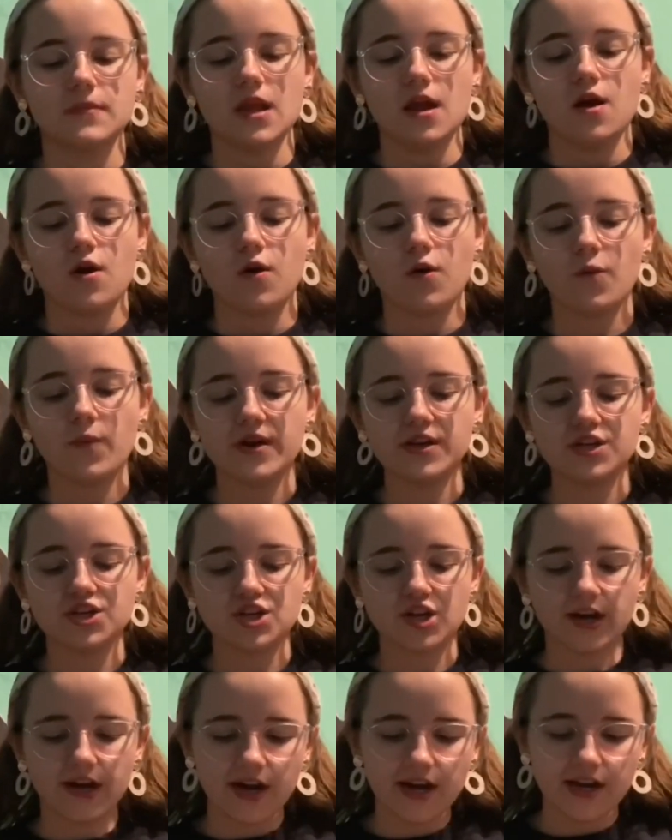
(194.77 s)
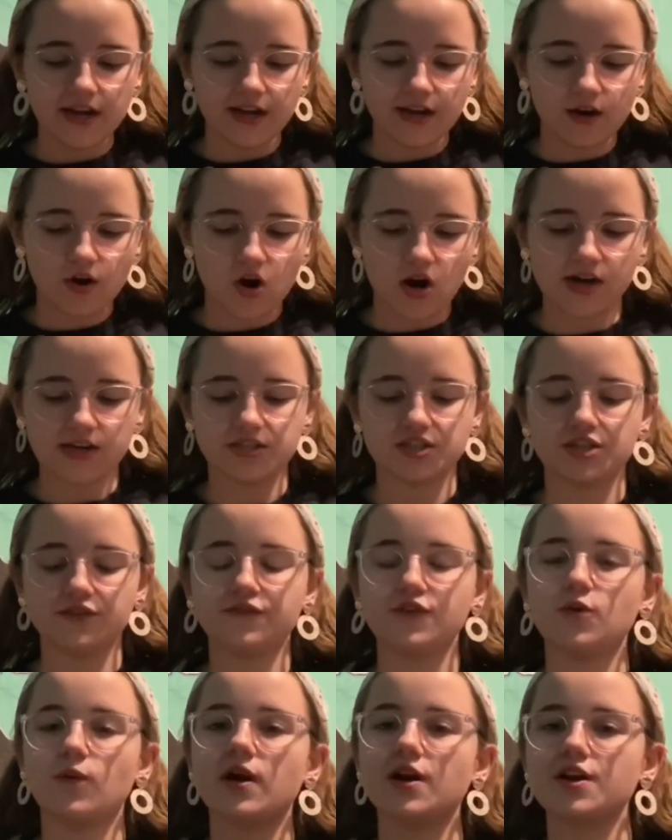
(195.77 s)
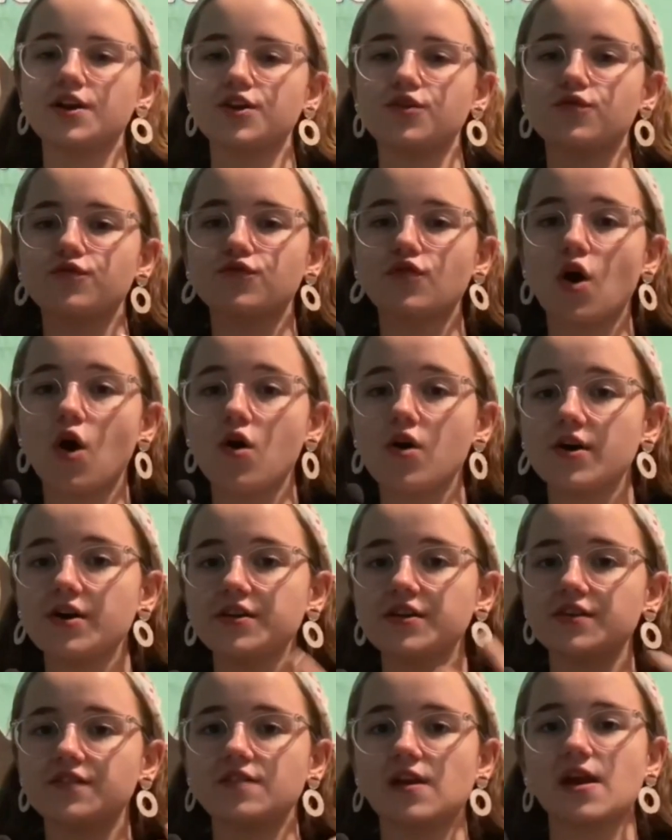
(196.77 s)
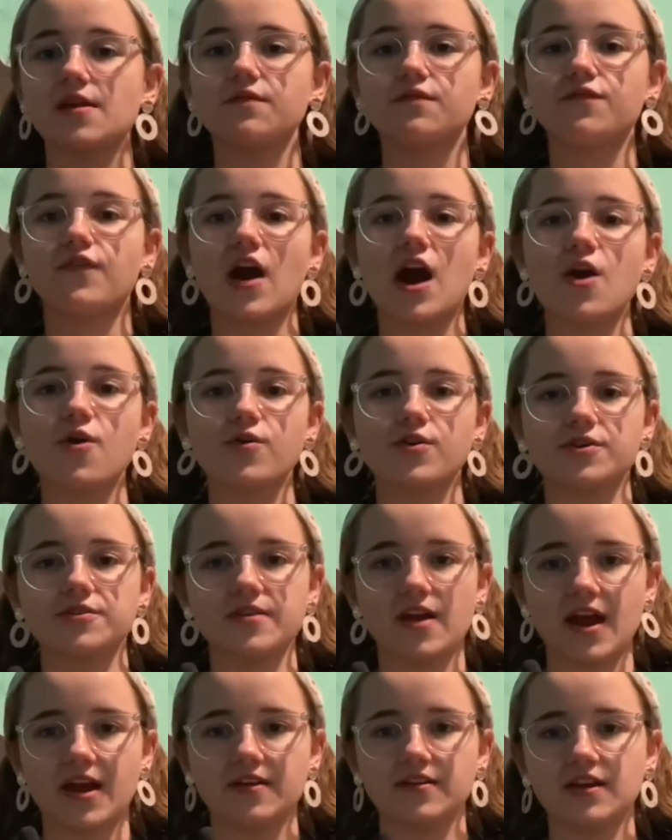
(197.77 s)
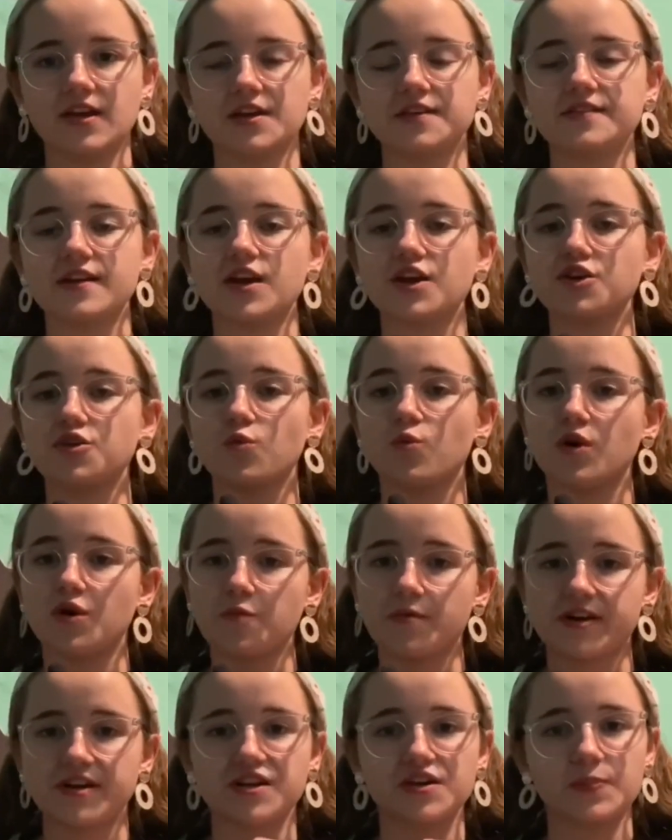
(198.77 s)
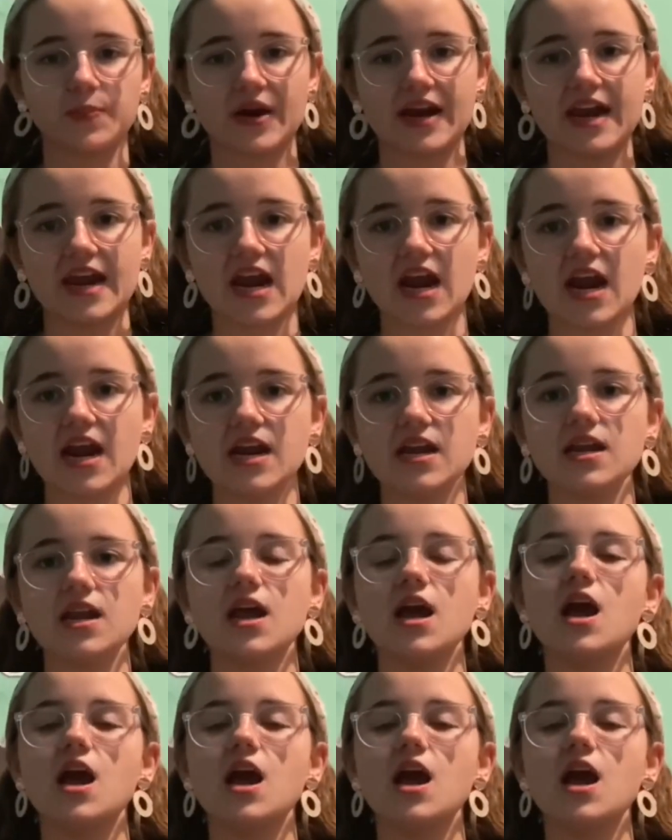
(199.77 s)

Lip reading: when singing in cursive, you want to use all the same vowel techniques that you were with speaking.